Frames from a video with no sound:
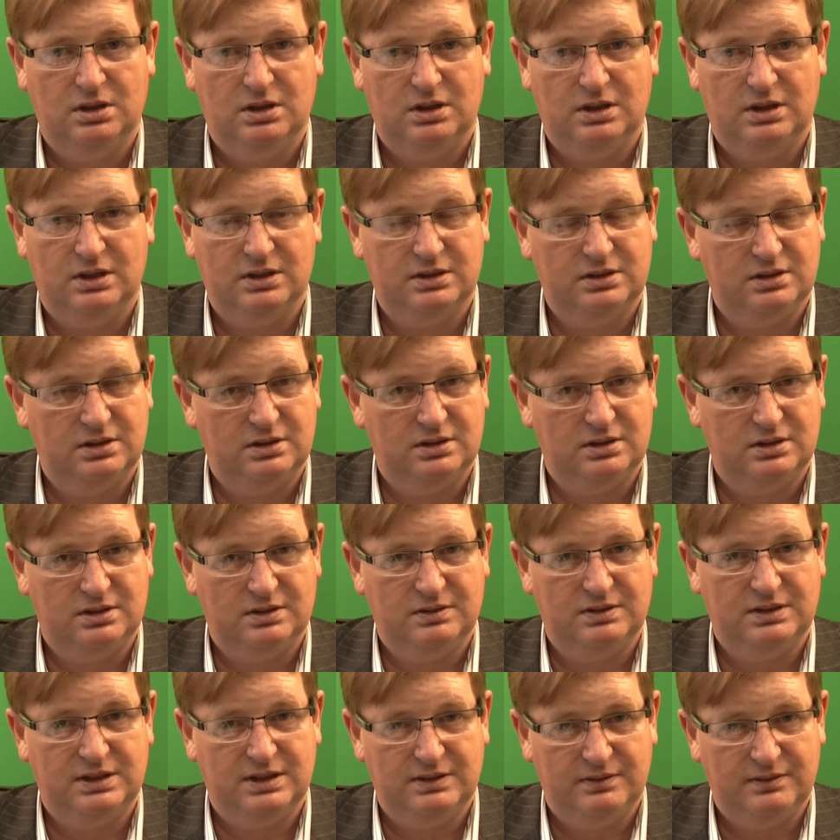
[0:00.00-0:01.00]
And
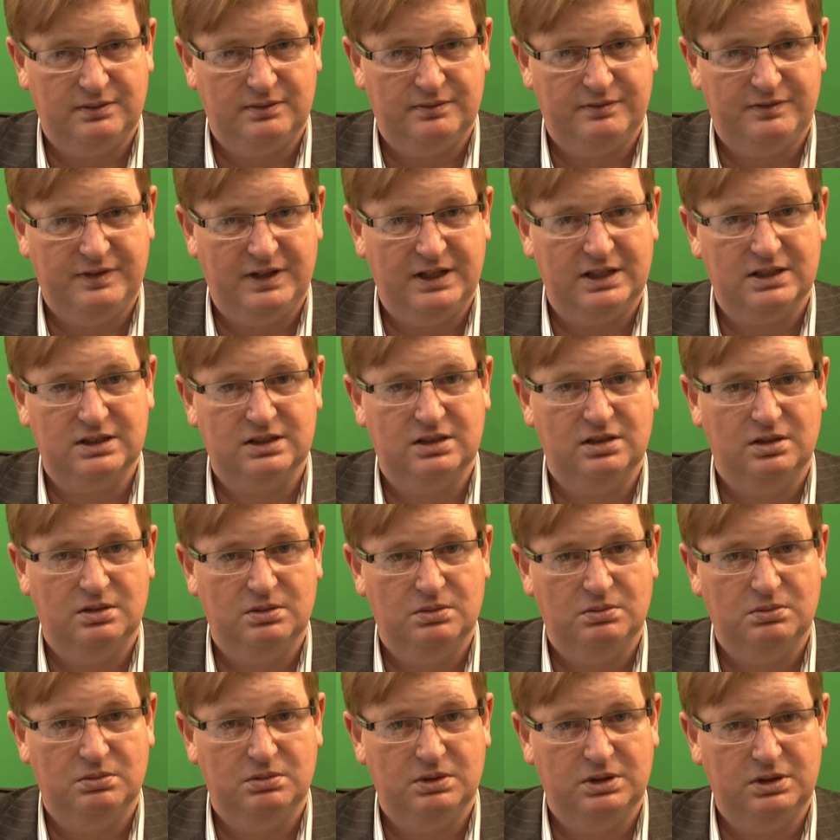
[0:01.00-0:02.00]
in fact,
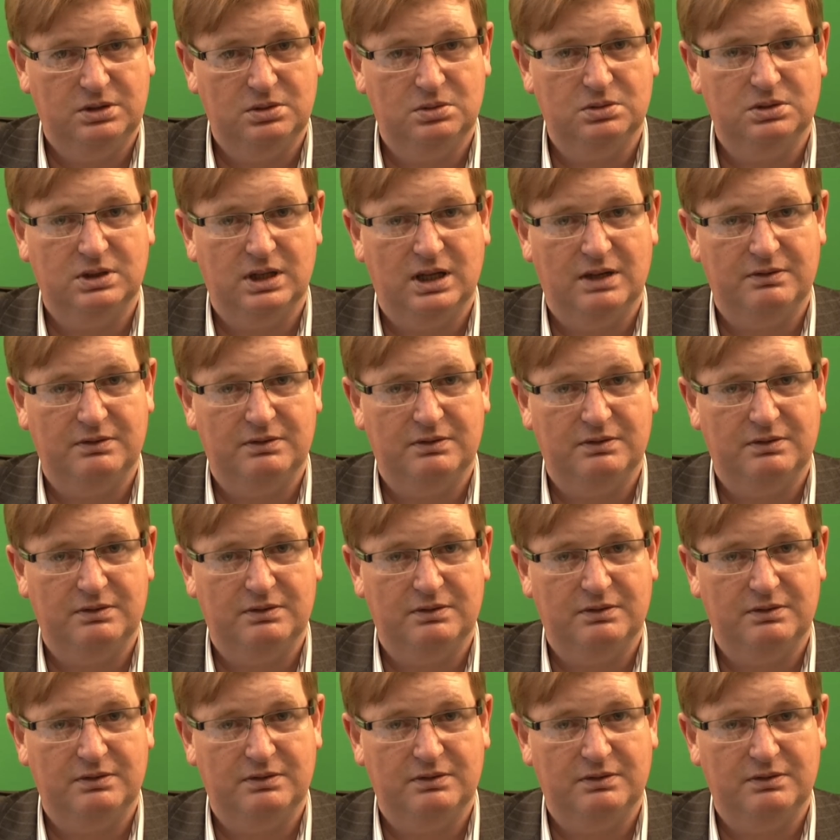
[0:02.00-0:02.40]
we don't